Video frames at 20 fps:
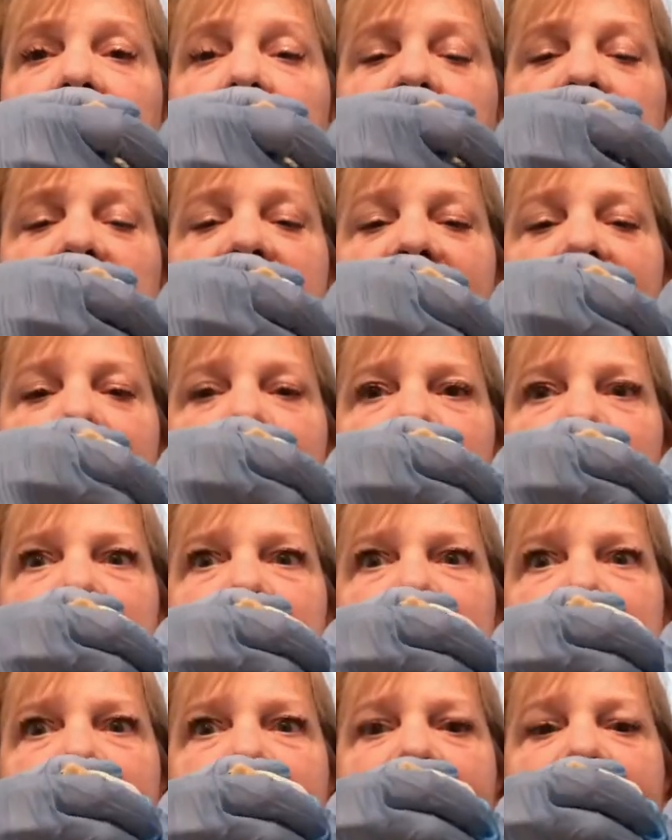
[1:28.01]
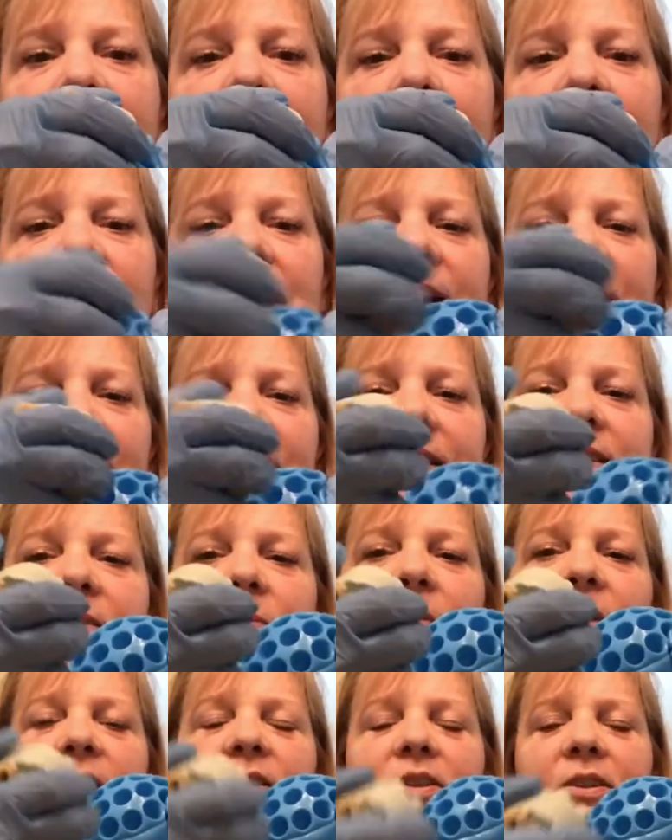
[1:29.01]
And we don't want to do that because
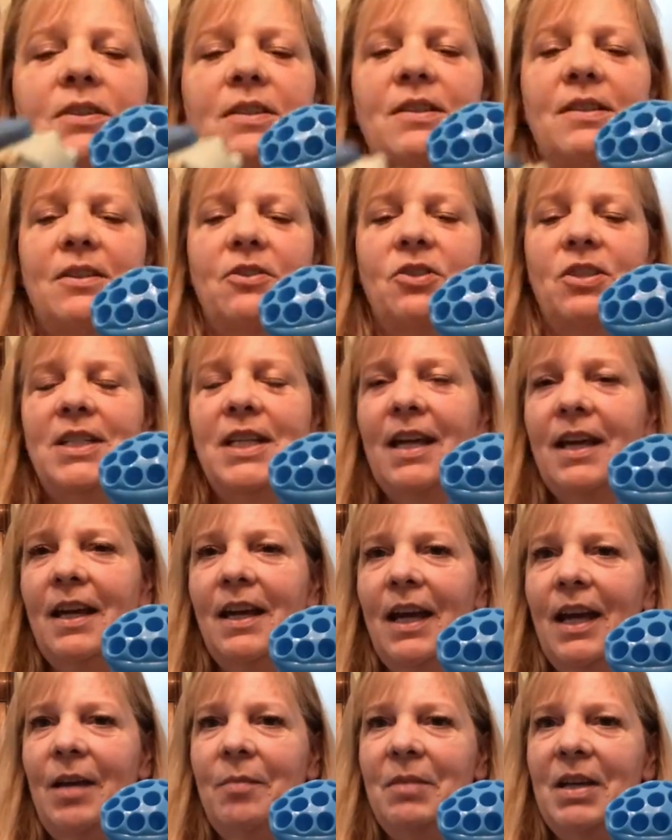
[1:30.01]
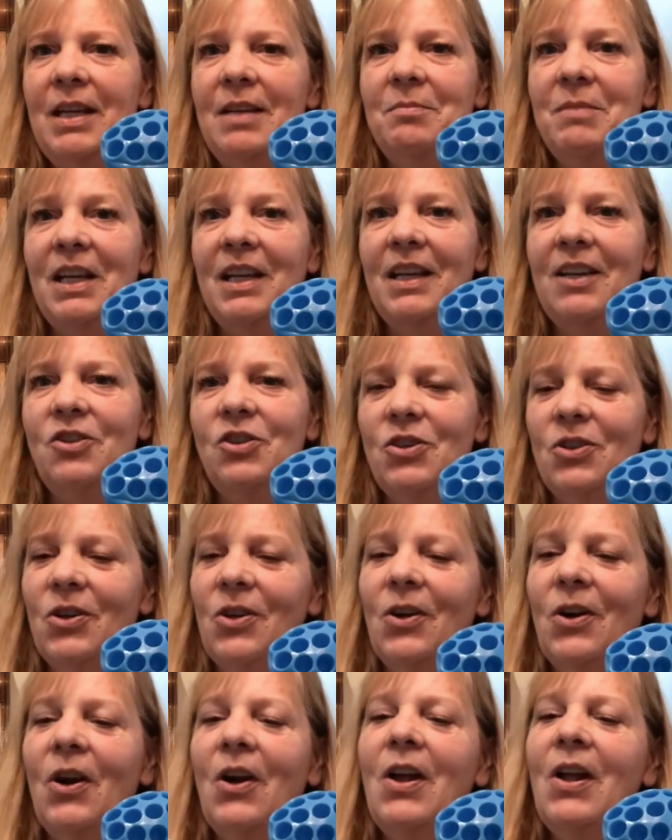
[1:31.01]
we took such time in making
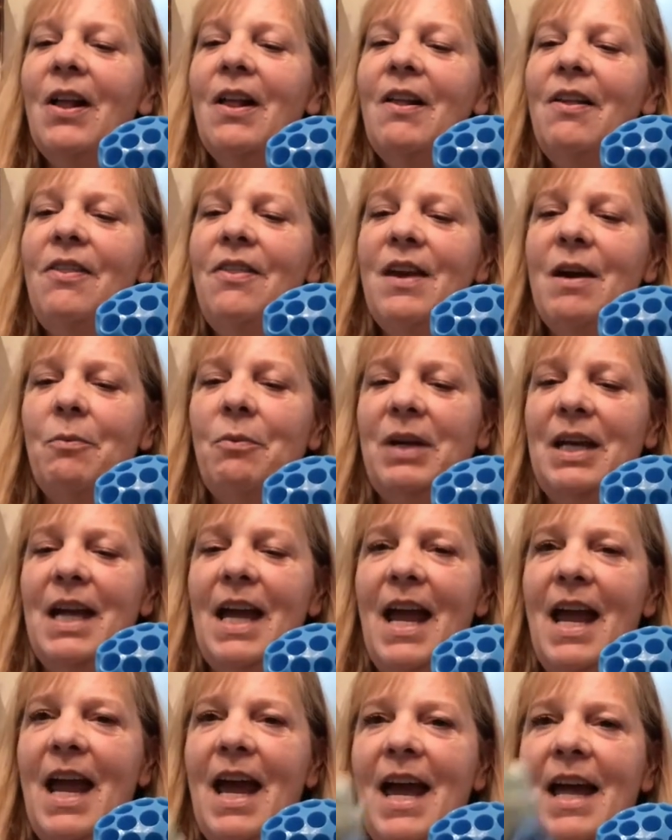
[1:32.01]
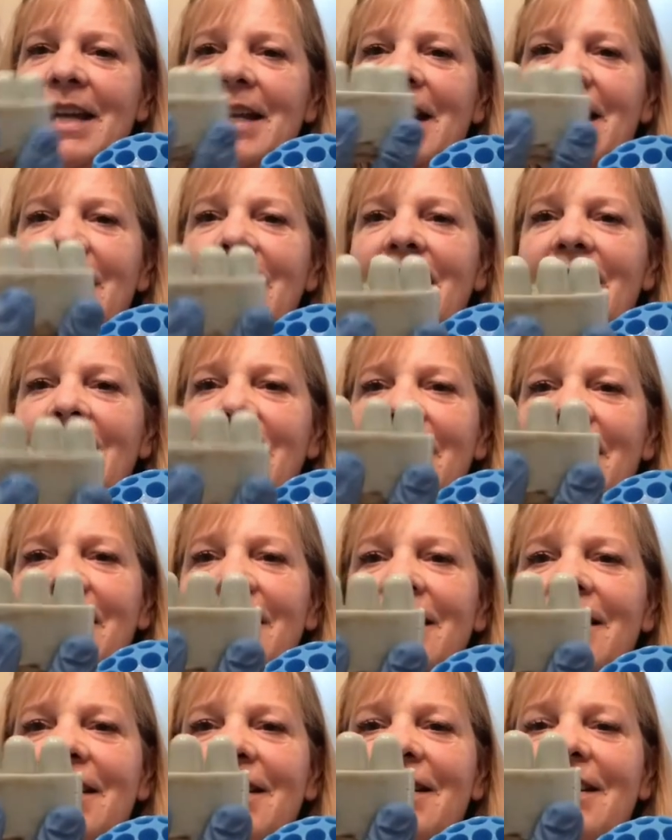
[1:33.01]
sure that we had
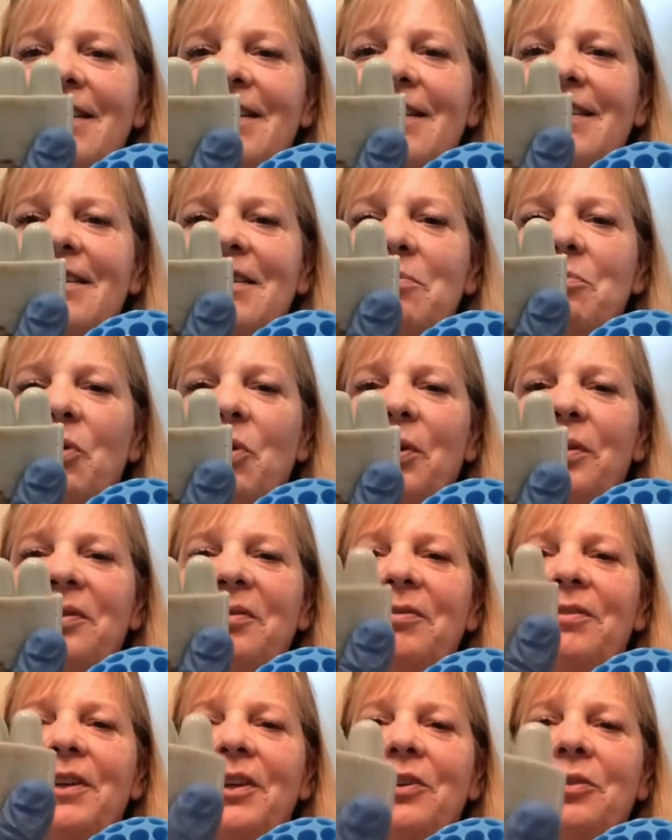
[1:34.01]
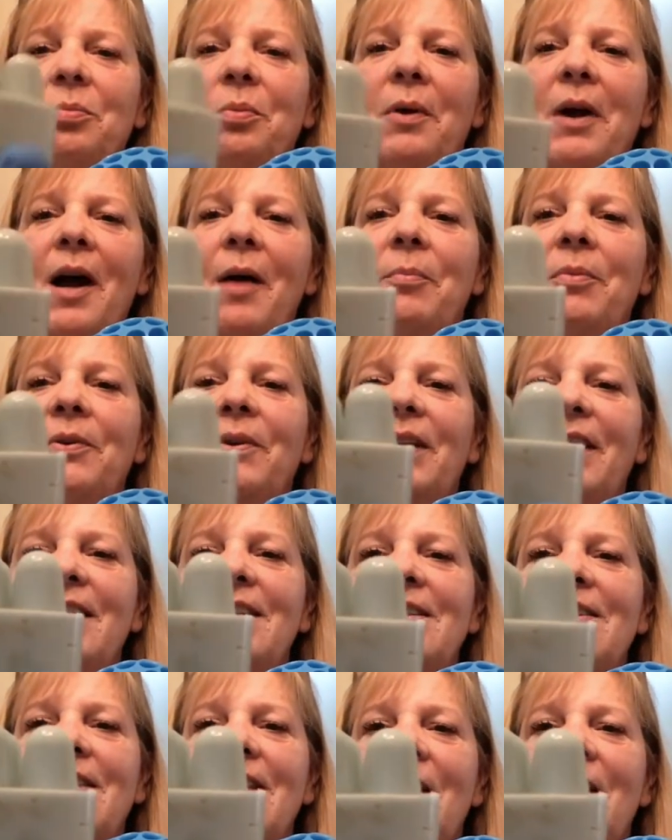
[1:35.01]
the mold filled properly so